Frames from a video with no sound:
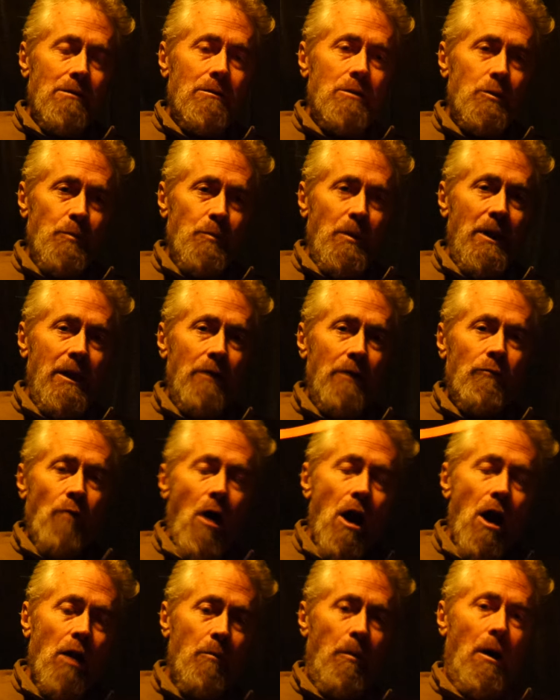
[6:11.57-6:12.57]
spinning
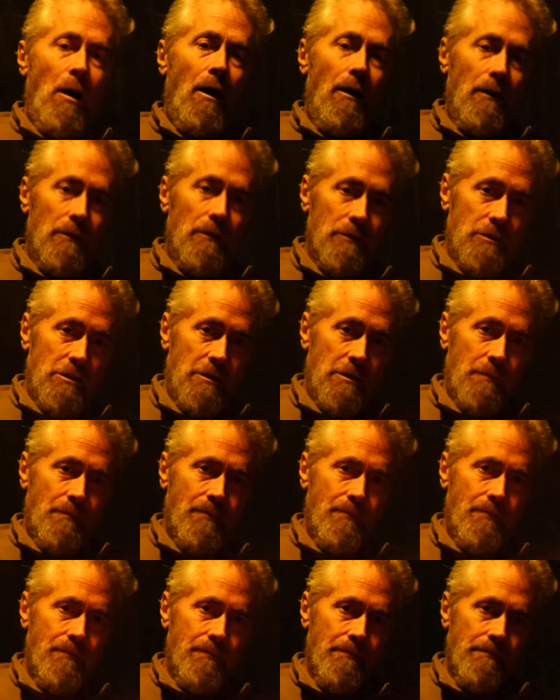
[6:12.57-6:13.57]
rock balls
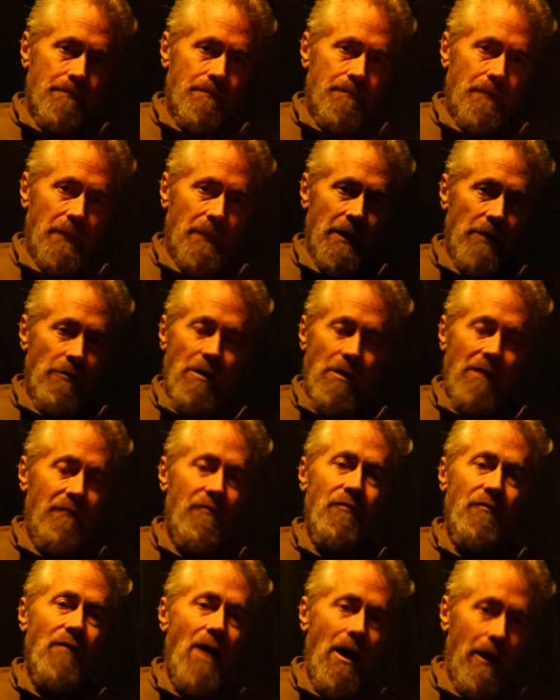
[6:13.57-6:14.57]
that are on
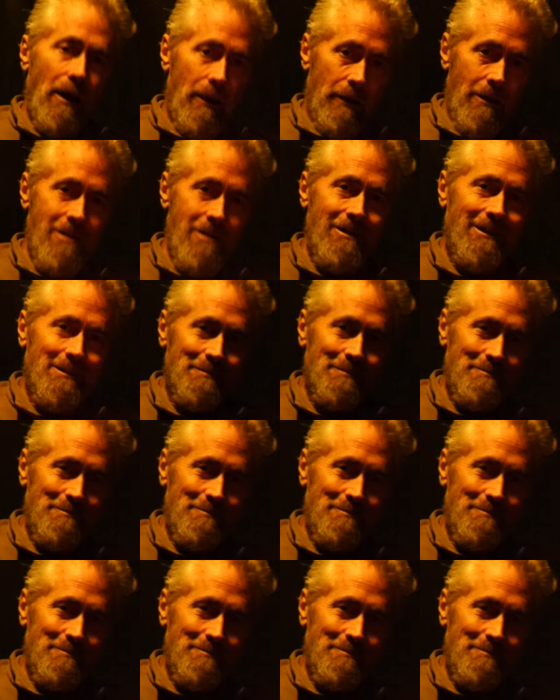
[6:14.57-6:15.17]
fire.